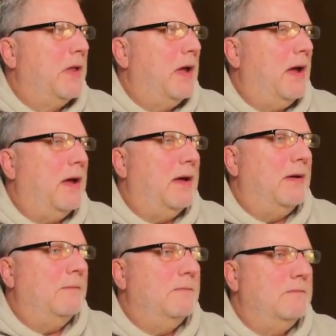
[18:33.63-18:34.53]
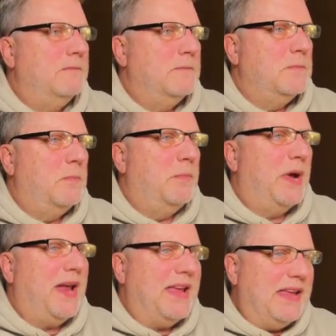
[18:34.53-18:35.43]

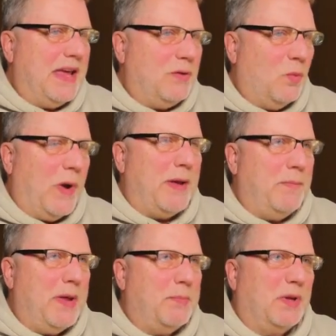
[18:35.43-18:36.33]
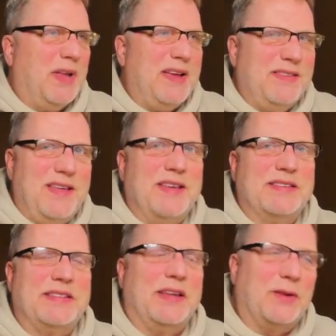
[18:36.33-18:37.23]
But I get why people like
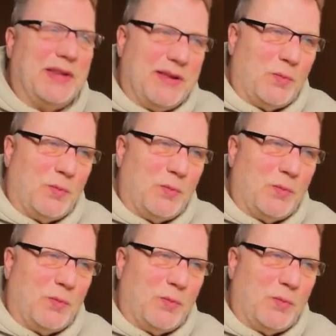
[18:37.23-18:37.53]
this and